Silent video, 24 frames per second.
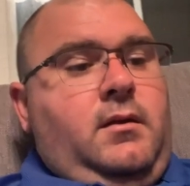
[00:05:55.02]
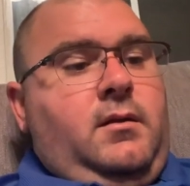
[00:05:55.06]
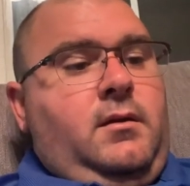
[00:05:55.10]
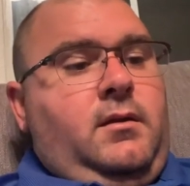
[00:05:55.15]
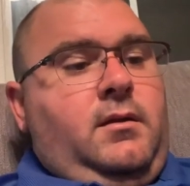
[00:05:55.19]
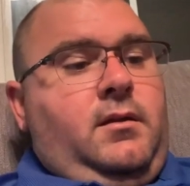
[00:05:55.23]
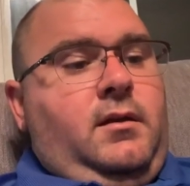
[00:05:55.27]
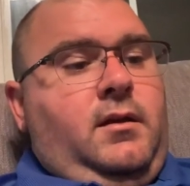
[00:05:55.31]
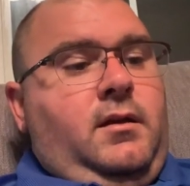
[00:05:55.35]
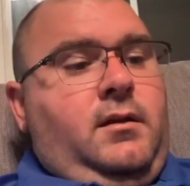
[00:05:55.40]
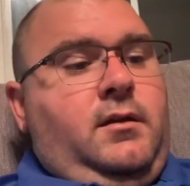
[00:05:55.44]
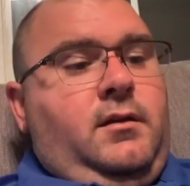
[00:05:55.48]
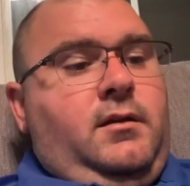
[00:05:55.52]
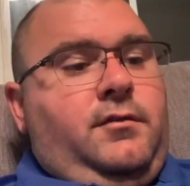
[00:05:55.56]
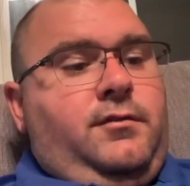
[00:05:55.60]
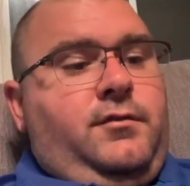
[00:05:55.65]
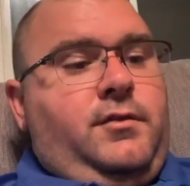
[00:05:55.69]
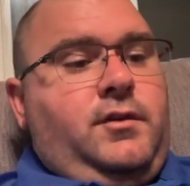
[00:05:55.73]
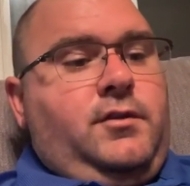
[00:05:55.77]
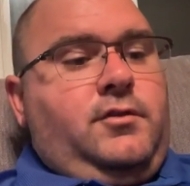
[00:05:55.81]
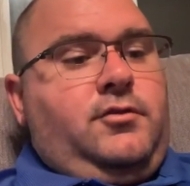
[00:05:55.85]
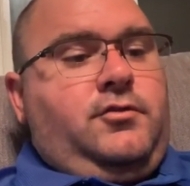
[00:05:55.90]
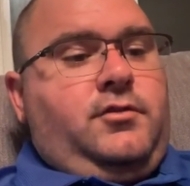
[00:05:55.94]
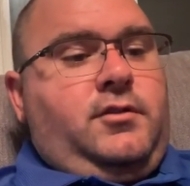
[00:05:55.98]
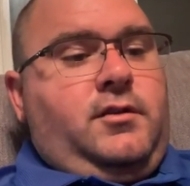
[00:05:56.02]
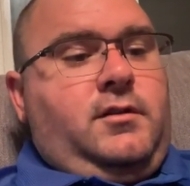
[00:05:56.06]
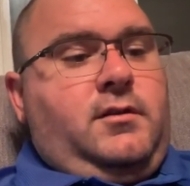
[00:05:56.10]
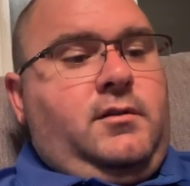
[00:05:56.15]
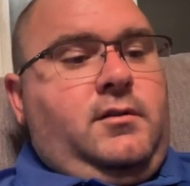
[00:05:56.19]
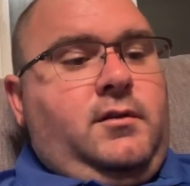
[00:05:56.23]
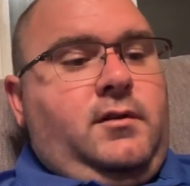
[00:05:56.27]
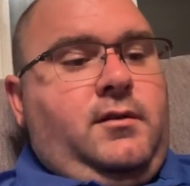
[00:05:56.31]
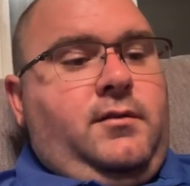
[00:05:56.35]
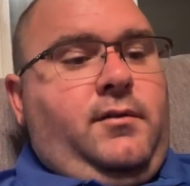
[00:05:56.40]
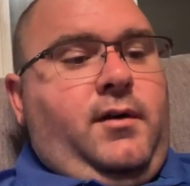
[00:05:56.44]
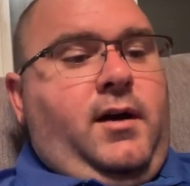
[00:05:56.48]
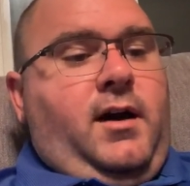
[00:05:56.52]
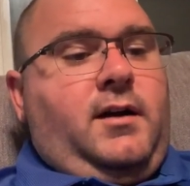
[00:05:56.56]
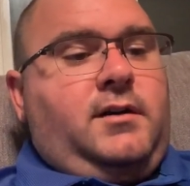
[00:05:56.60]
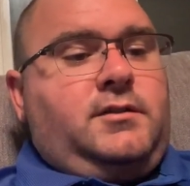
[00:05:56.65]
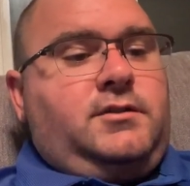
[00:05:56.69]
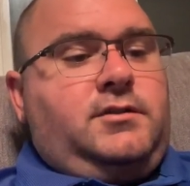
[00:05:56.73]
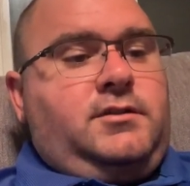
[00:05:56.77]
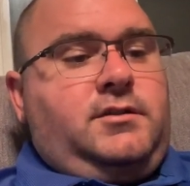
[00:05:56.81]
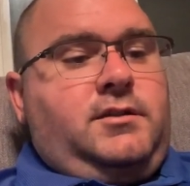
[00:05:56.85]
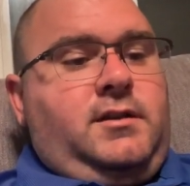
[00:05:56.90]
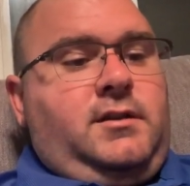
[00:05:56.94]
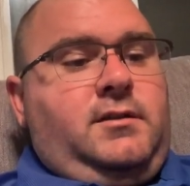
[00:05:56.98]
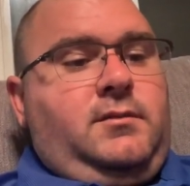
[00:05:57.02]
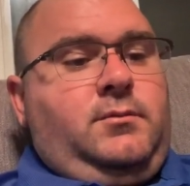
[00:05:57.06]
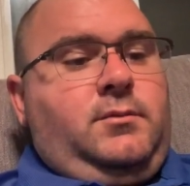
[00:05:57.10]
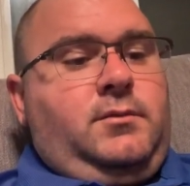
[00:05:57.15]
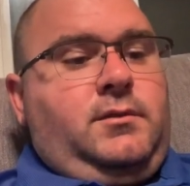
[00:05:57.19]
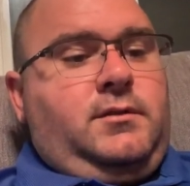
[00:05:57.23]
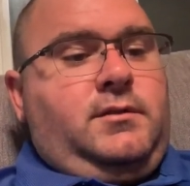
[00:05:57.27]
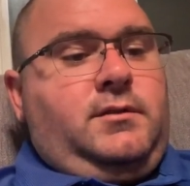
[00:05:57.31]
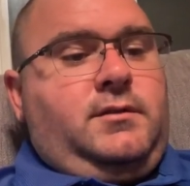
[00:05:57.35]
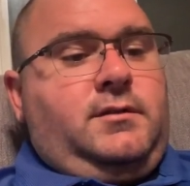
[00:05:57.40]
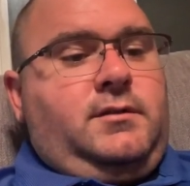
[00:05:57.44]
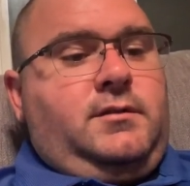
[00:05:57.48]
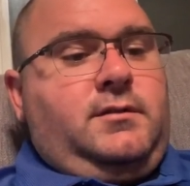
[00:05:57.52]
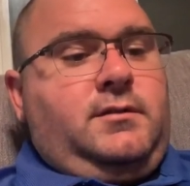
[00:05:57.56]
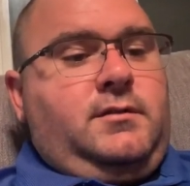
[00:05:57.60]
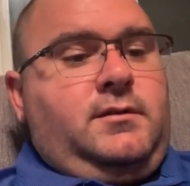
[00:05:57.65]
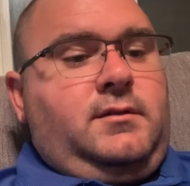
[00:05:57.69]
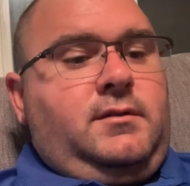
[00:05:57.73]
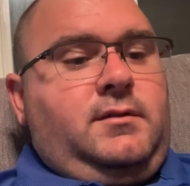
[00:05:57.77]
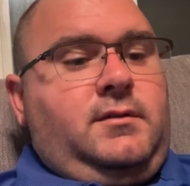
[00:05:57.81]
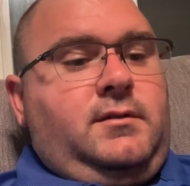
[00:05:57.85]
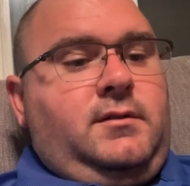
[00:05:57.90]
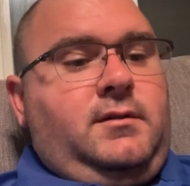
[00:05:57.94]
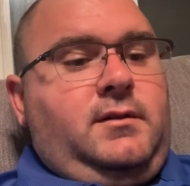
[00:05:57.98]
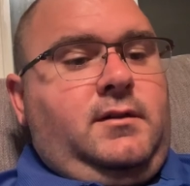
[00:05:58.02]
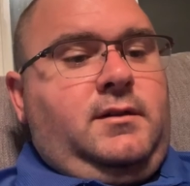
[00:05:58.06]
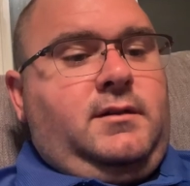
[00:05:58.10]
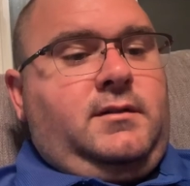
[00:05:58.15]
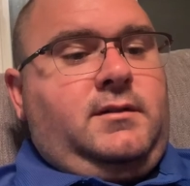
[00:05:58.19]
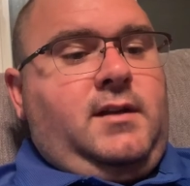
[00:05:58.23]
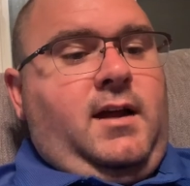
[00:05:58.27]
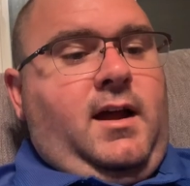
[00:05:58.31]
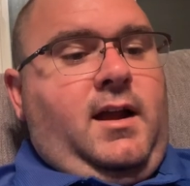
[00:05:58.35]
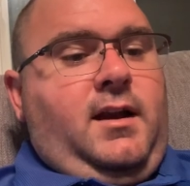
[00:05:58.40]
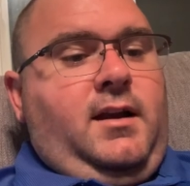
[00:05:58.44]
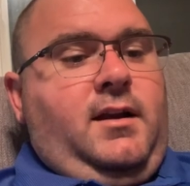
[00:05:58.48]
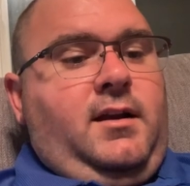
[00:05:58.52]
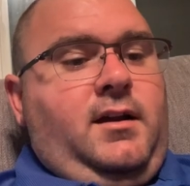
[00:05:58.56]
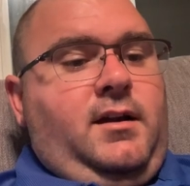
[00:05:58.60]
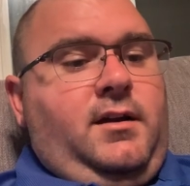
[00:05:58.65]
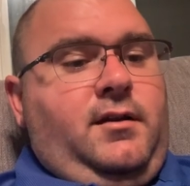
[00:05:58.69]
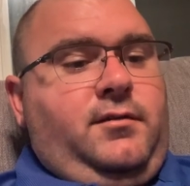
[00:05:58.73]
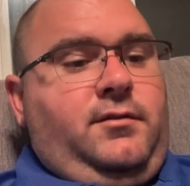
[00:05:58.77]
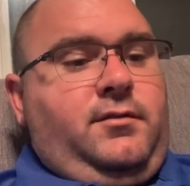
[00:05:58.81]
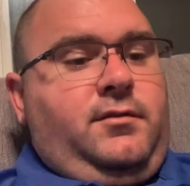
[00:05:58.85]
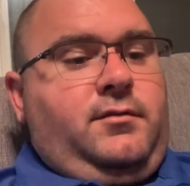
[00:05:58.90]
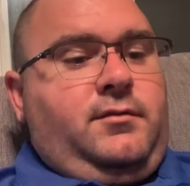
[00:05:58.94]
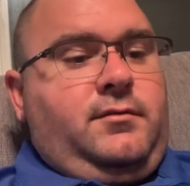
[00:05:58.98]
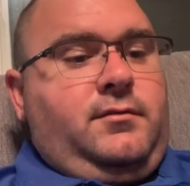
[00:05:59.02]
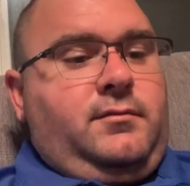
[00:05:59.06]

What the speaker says: The diffusion of oxygen is not enough